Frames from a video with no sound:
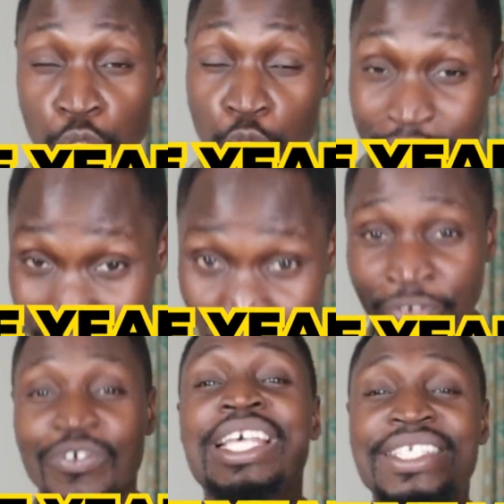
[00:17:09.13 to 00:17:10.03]
So you're
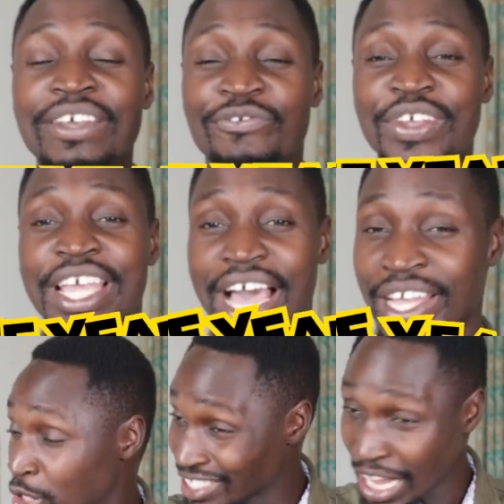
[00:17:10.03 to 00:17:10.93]
sacrificing fear.
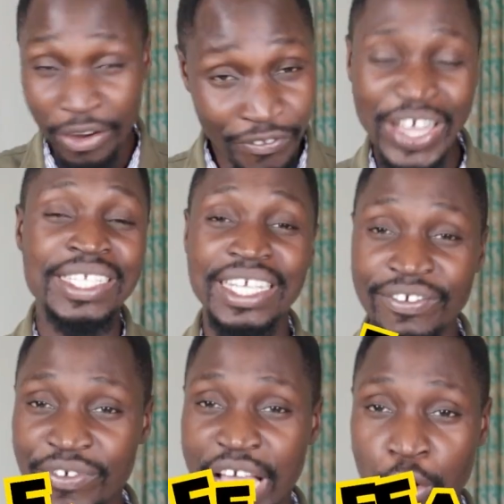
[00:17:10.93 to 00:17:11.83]
You're sacrificing
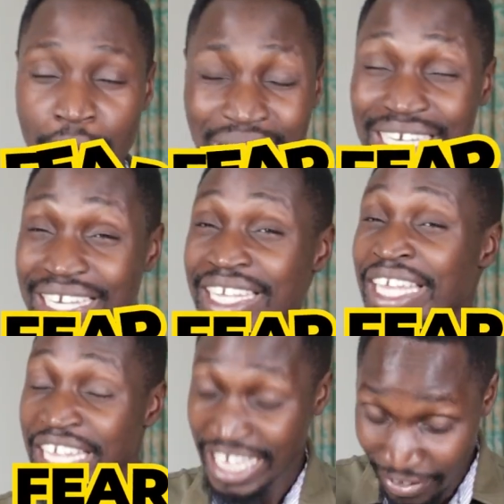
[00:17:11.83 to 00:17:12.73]
fear completely.
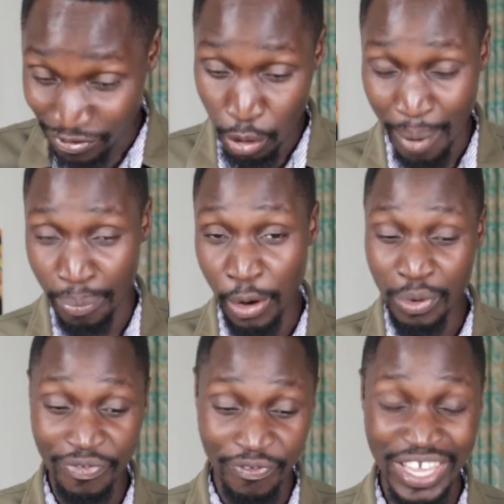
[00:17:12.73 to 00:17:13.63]
If you are born
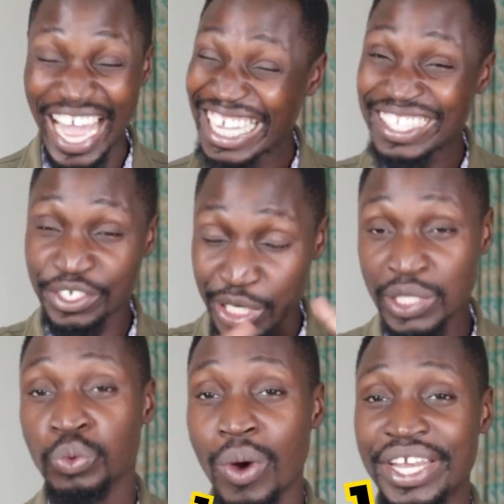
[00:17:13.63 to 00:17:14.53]
with fear, it's
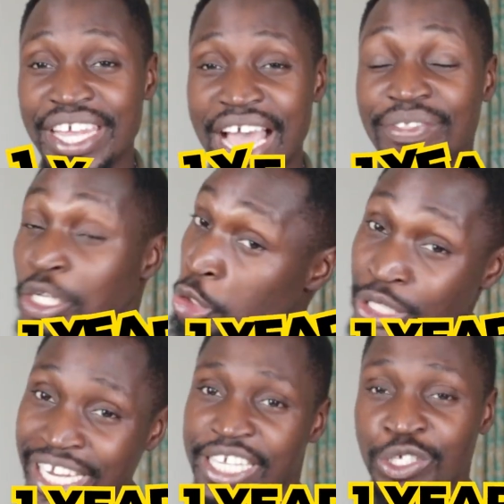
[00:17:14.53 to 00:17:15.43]
just 1 year that you're
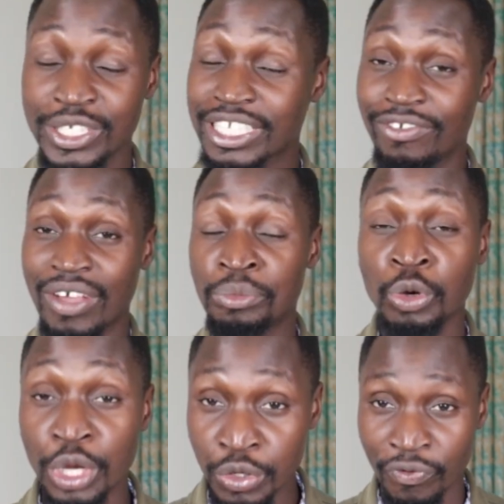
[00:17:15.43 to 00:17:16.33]
telling yourself, I'm
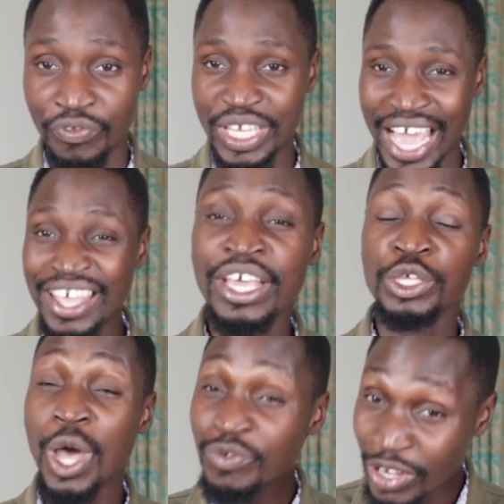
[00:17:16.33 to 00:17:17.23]
not going to fear.
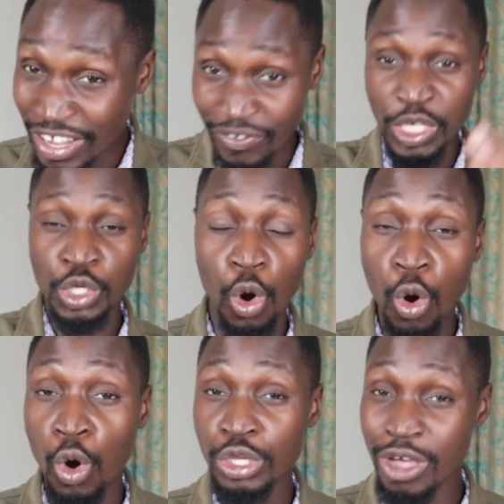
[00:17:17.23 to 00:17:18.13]
You have to give it your
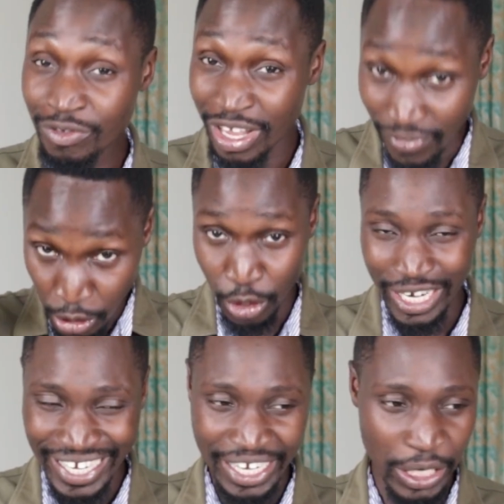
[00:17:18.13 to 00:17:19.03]
all. You have to give it your
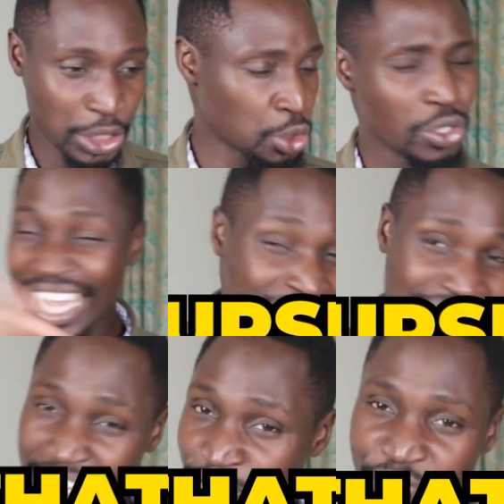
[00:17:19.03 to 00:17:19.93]
dedication. Cast
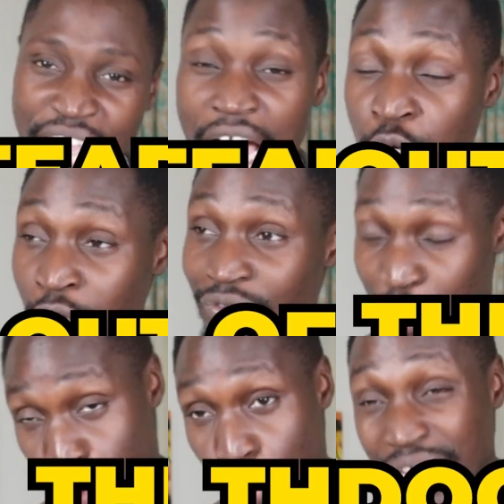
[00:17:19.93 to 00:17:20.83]
that fear out of the
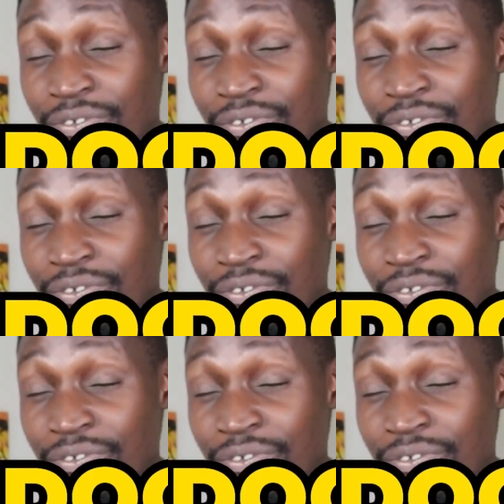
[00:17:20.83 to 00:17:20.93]
door.